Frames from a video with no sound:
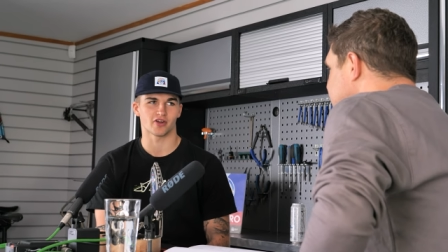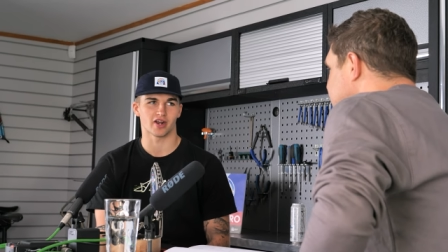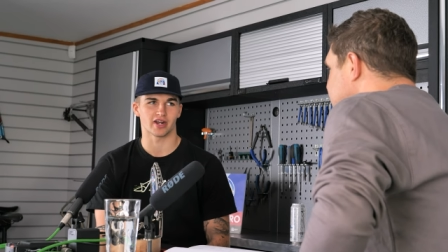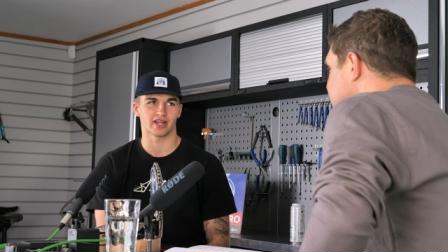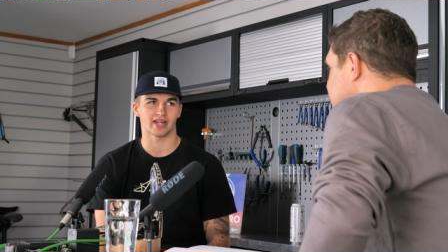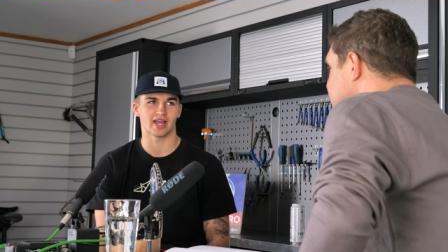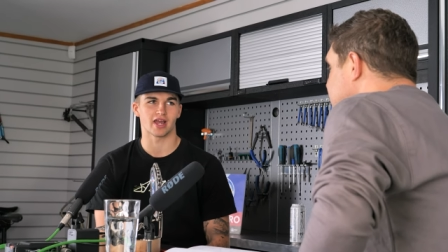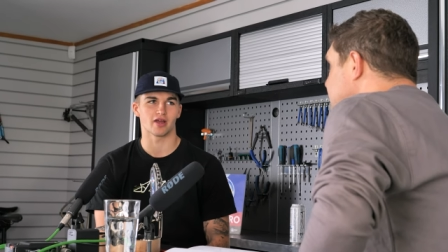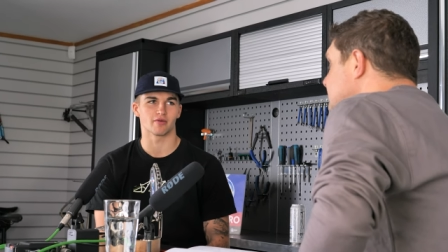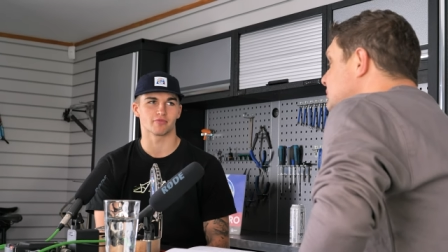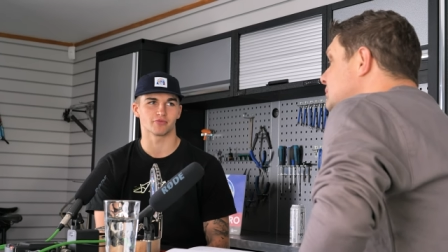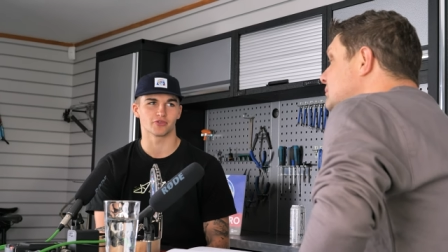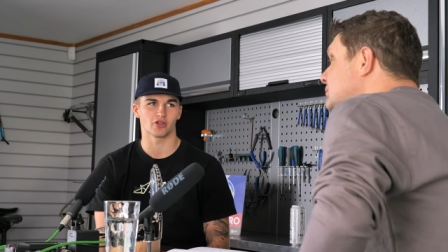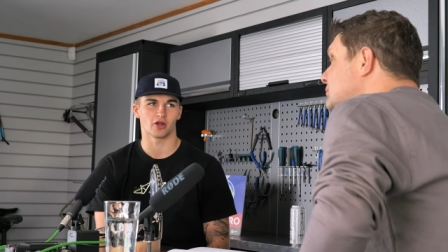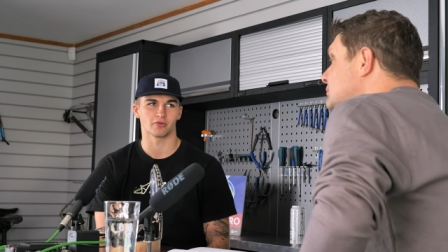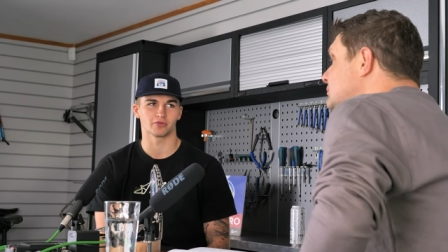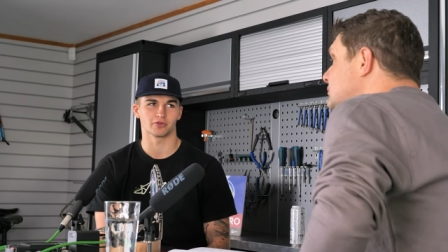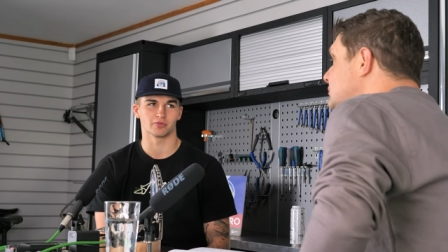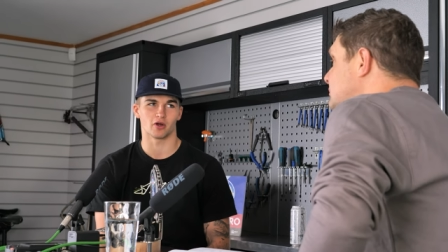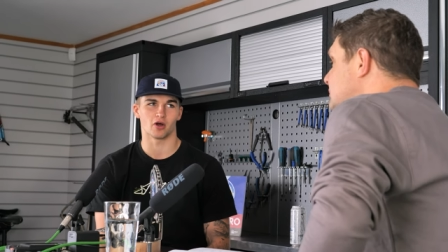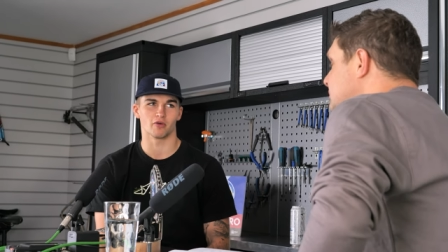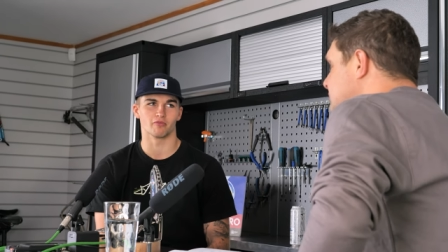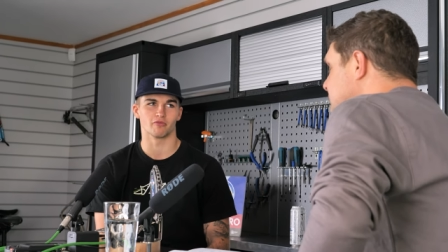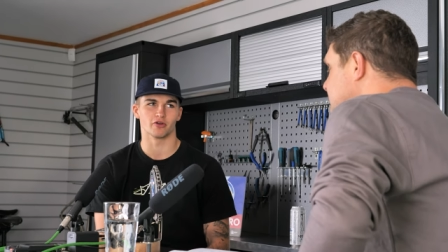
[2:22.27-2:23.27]
trying to get a
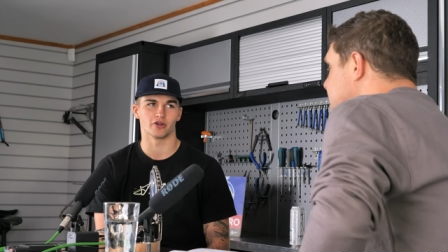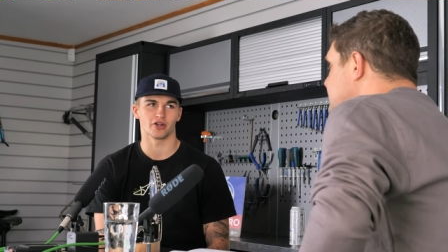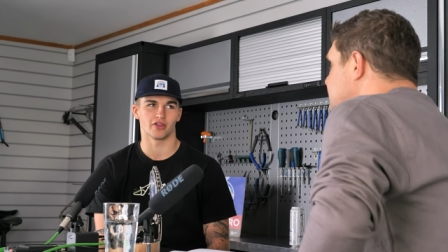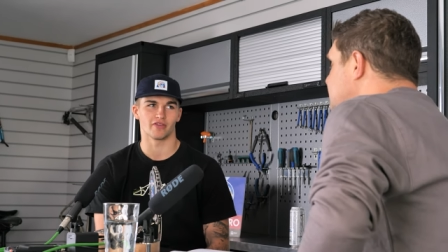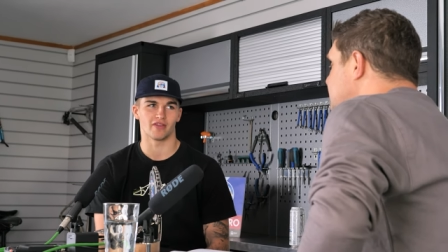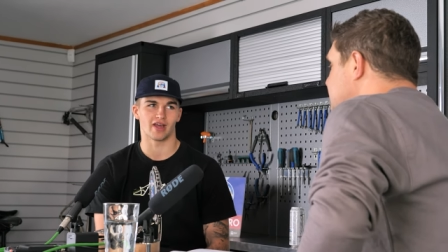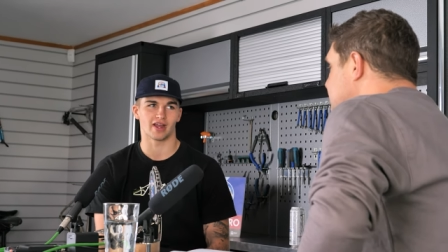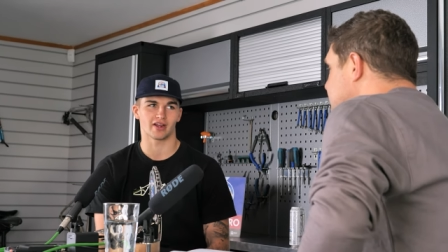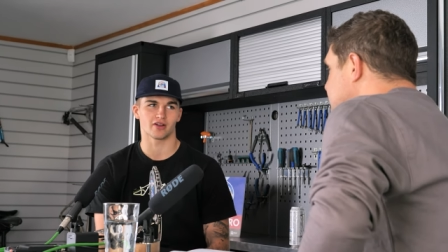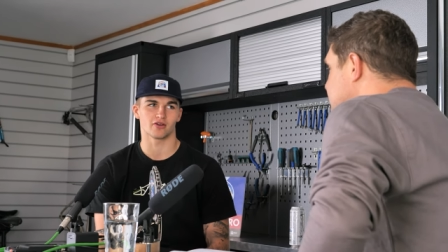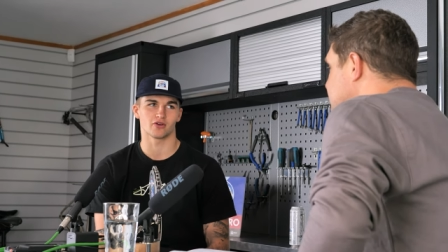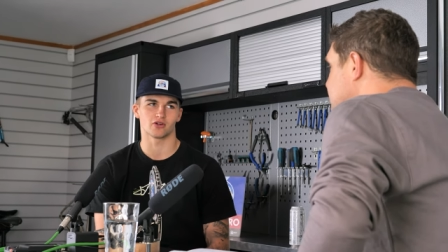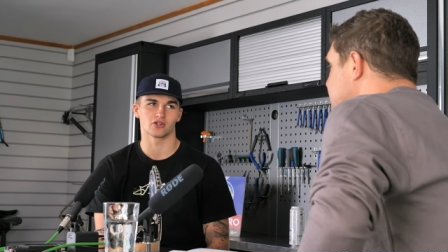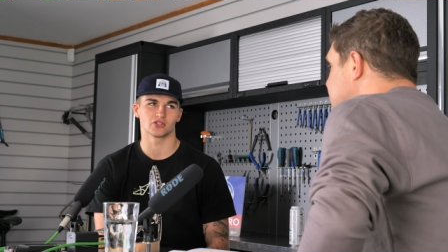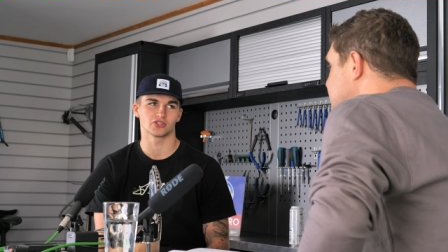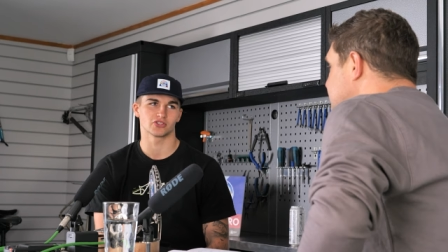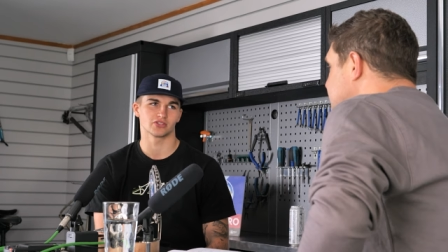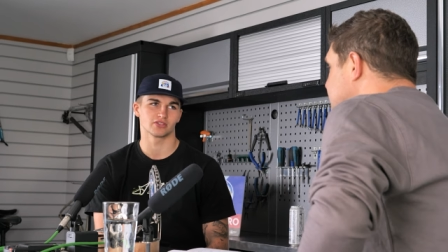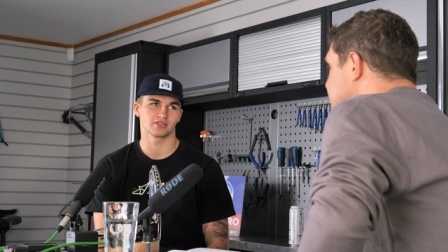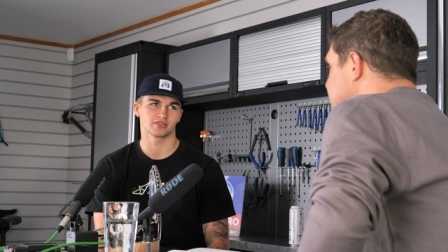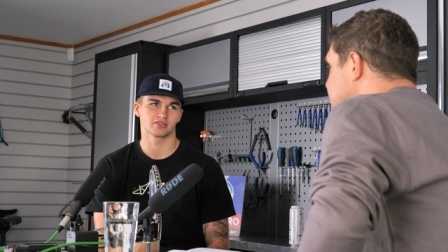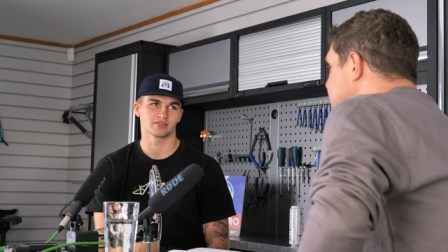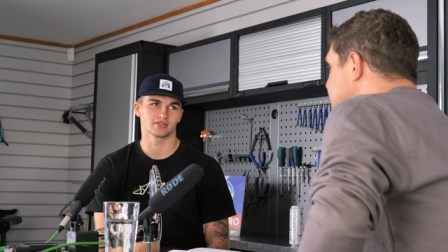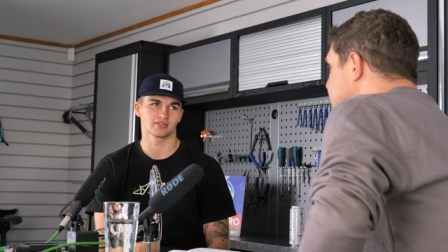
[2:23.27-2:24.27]
top to bottom run on that
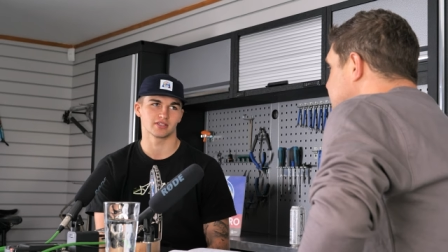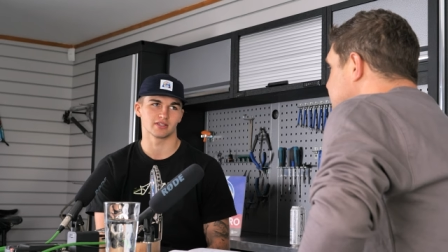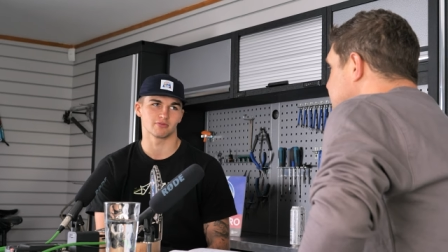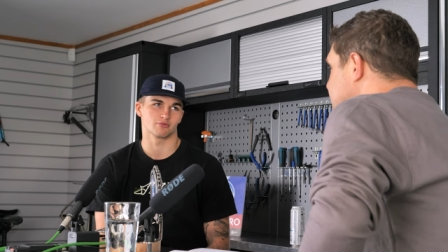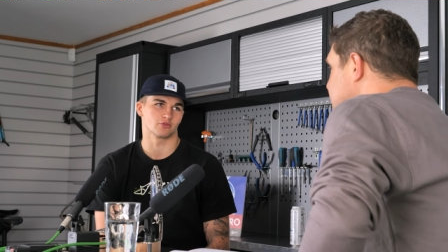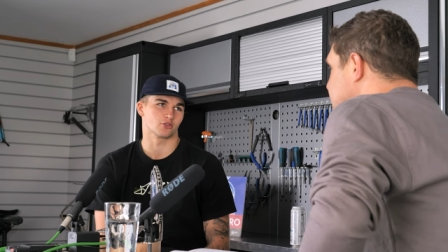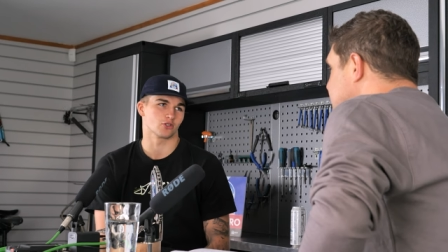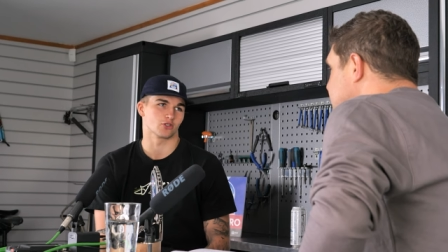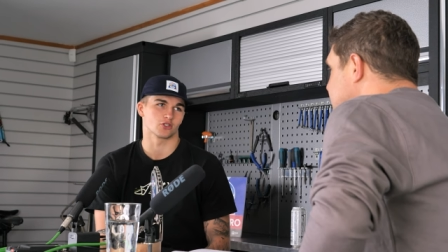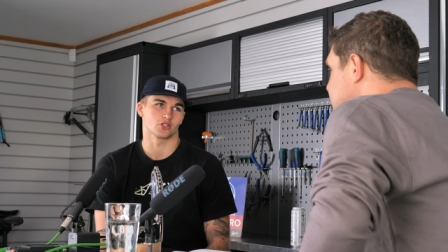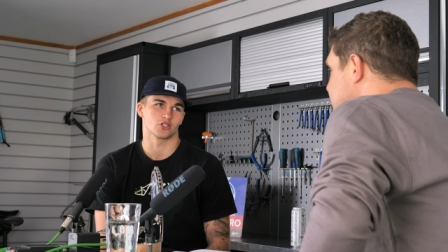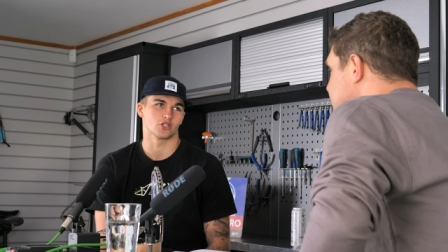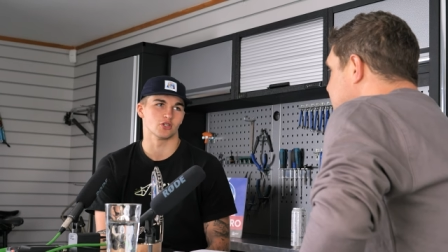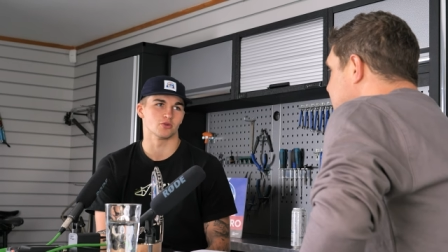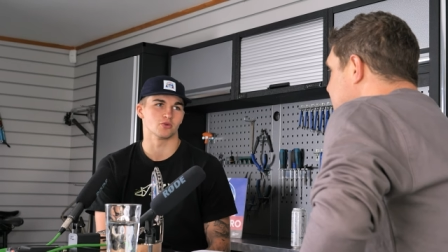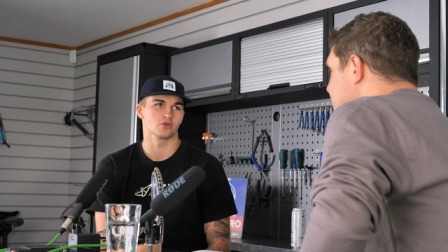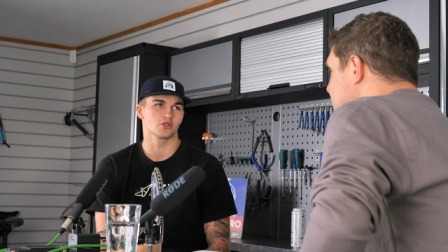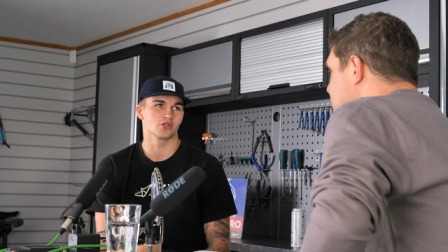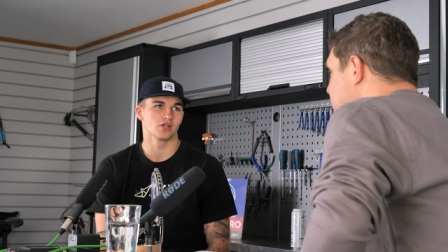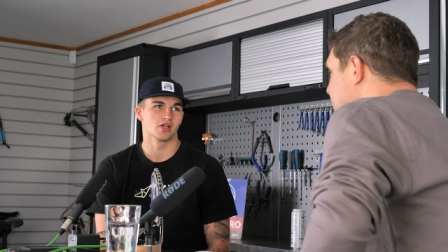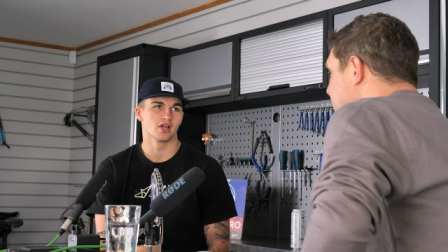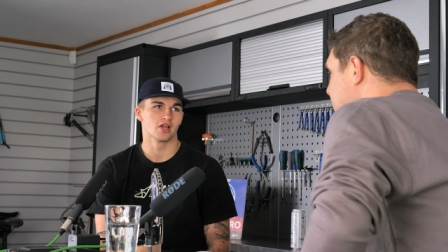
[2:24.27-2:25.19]
course. It was just huge.